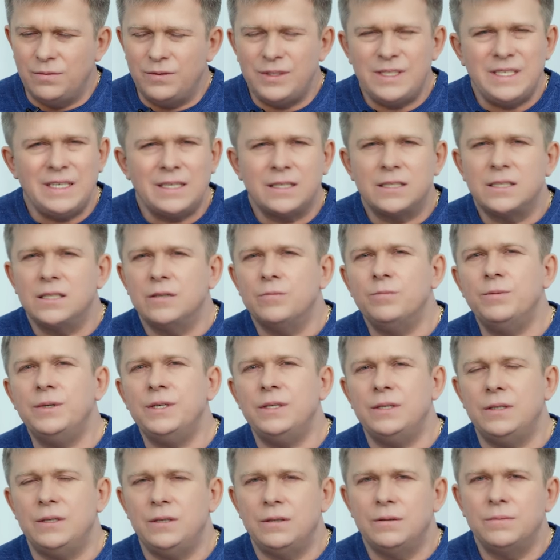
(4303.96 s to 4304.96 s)
is the
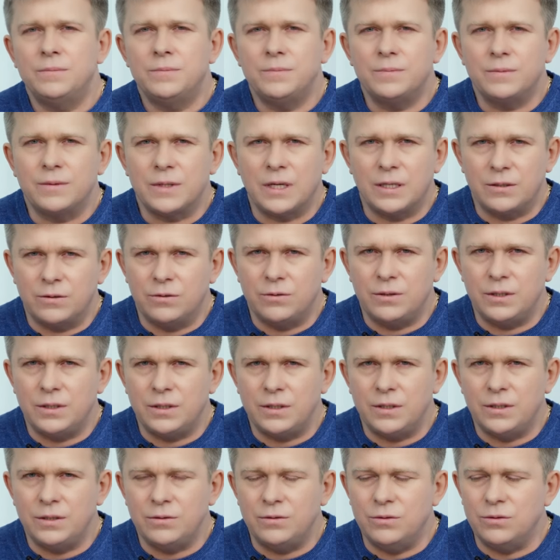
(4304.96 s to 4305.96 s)
essence of all events
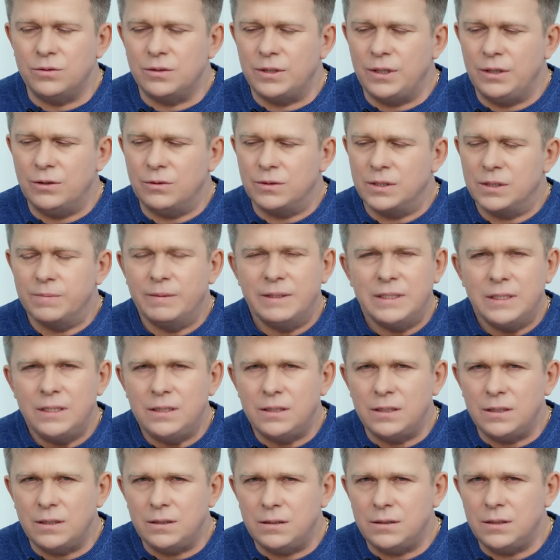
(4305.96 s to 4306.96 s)
to come. And
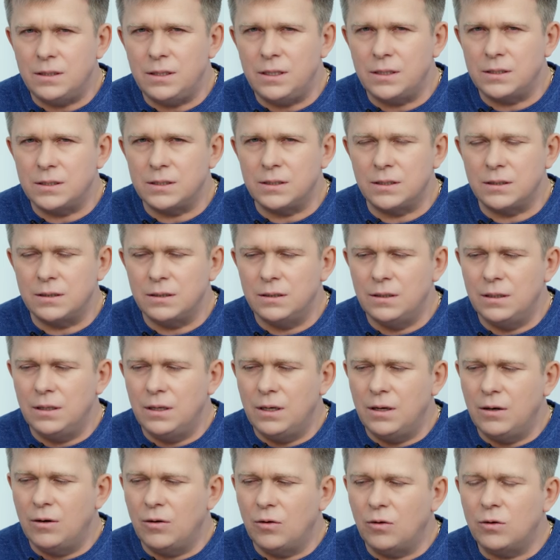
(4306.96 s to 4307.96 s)
look, it's
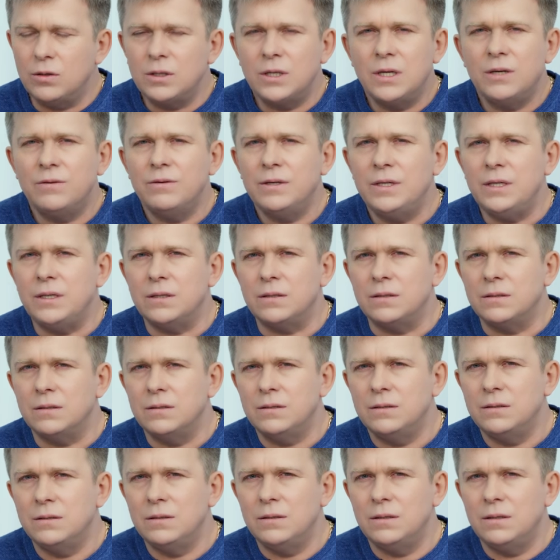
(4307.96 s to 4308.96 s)
interesting that he was
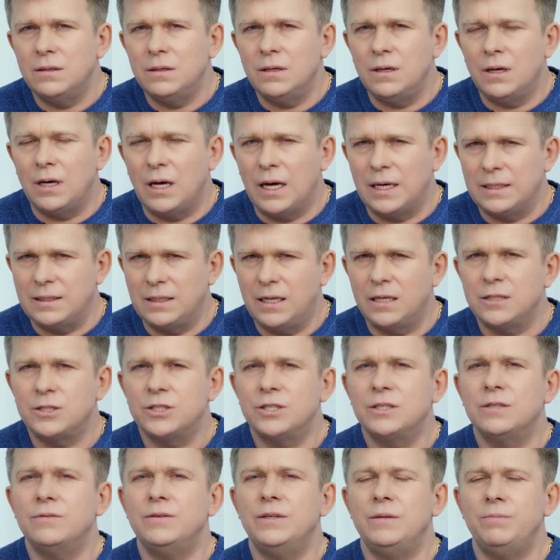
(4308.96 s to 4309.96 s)
talking about our
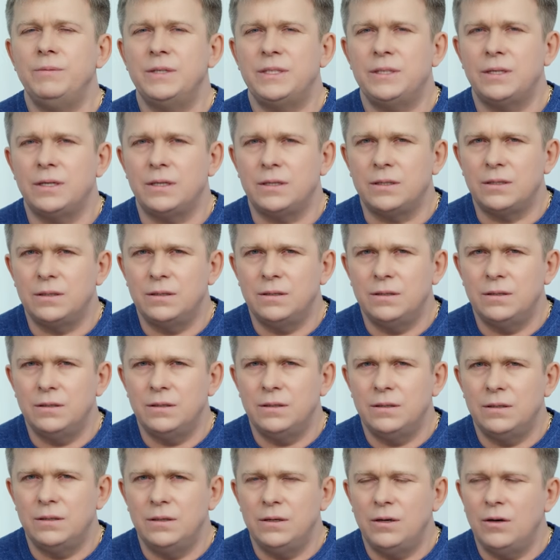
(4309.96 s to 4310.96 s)
times.
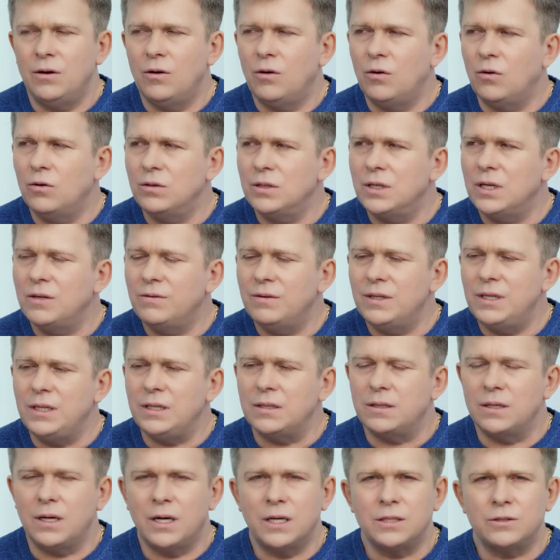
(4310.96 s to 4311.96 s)
Back
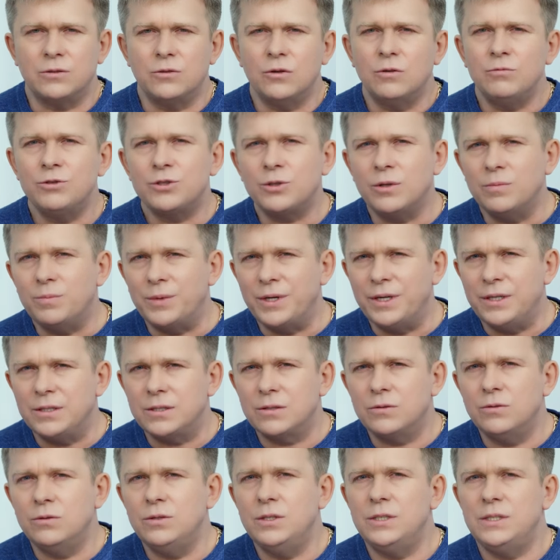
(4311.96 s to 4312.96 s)
then, he was
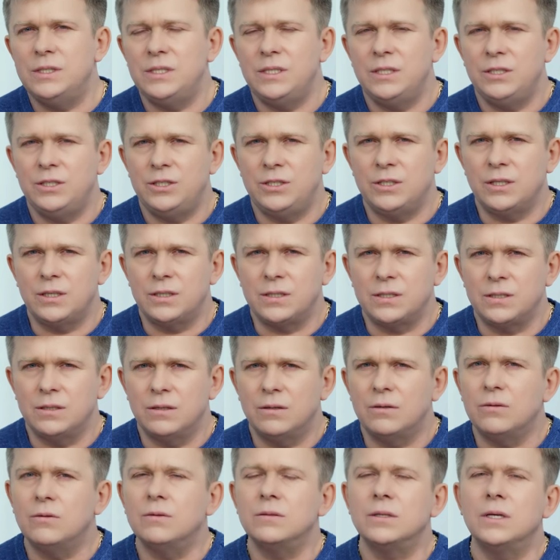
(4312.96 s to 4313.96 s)
talking about
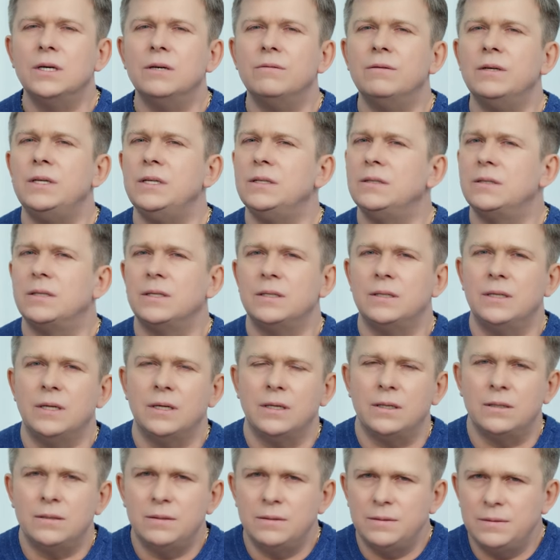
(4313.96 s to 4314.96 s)
what is happening
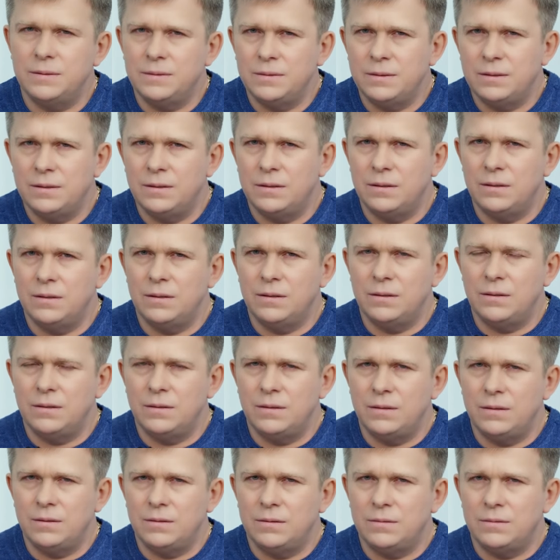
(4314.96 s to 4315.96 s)
now.
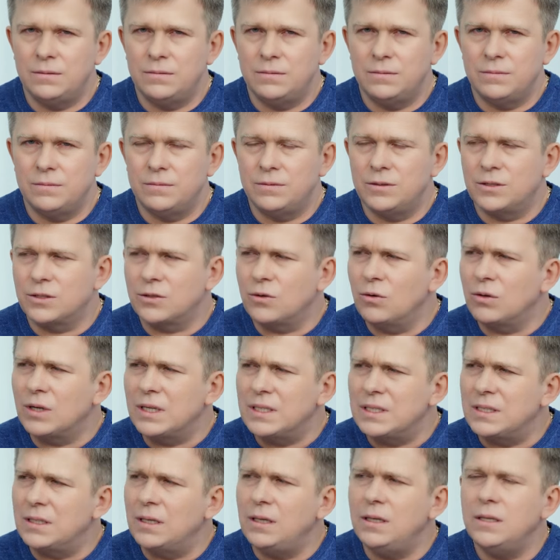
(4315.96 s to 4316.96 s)

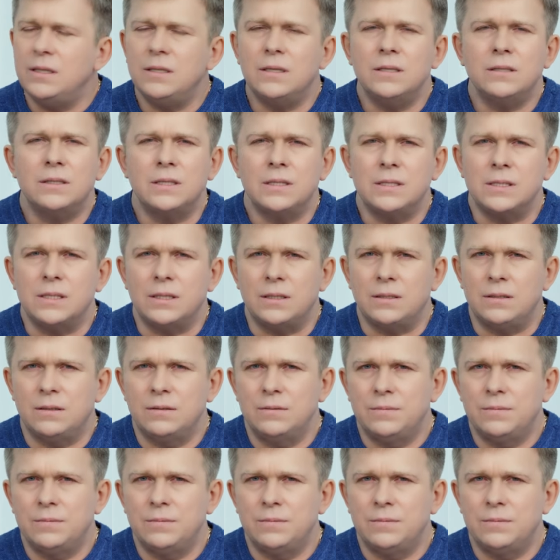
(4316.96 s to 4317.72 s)
Many centuries ago.